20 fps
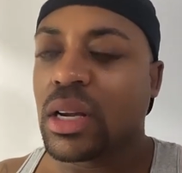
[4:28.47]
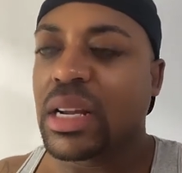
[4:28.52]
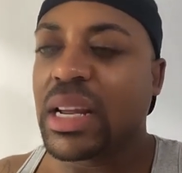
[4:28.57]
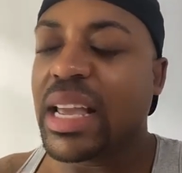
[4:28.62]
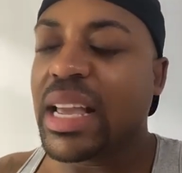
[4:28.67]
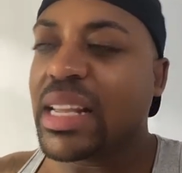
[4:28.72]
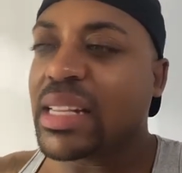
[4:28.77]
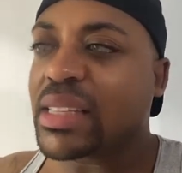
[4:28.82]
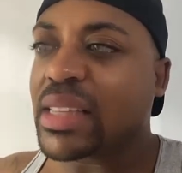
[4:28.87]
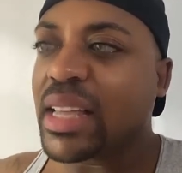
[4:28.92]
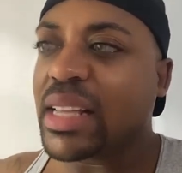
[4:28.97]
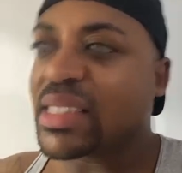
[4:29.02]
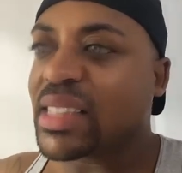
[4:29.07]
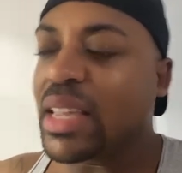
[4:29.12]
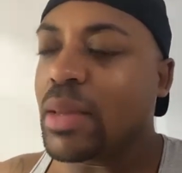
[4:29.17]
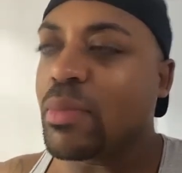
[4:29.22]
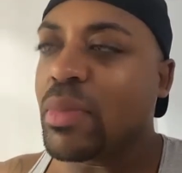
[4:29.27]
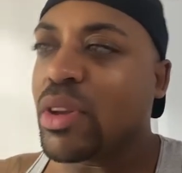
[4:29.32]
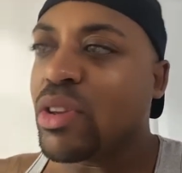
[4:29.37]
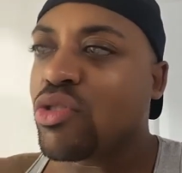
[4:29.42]
they
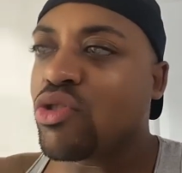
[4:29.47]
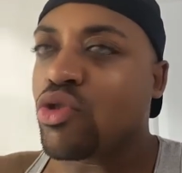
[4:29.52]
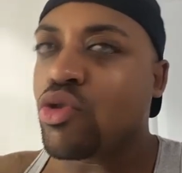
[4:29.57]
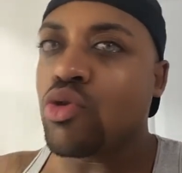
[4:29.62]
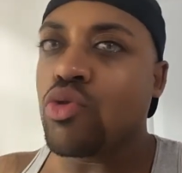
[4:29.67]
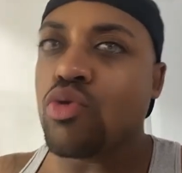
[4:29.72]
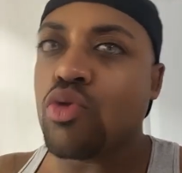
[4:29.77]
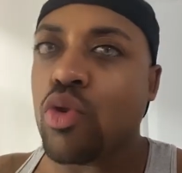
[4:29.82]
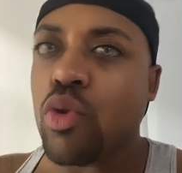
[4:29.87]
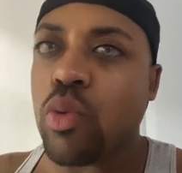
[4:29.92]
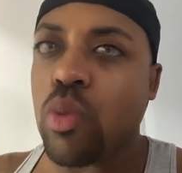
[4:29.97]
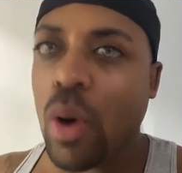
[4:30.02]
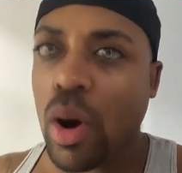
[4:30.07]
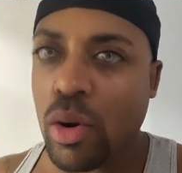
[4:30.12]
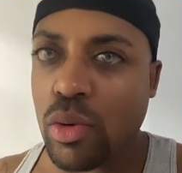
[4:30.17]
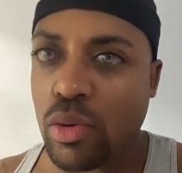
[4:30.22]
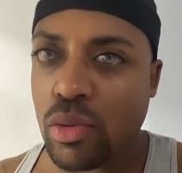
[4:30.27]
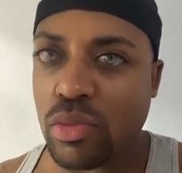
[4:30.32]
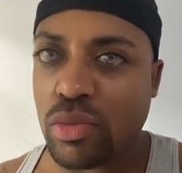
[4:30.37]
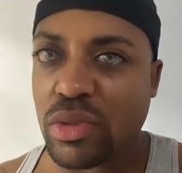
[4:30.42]
sent me 2
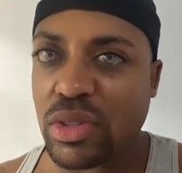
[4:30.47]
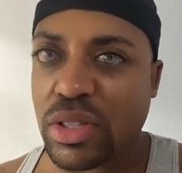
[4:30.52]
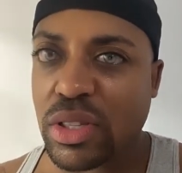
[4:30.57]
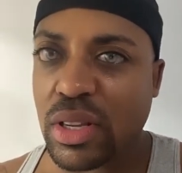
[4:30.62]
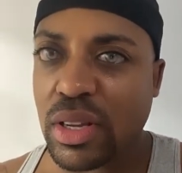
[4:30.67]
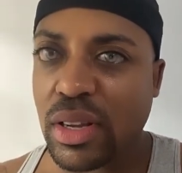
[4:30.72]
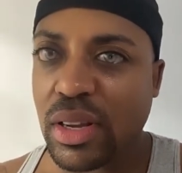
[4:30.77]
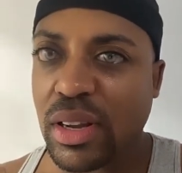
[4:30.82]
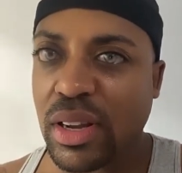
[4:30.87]
quotes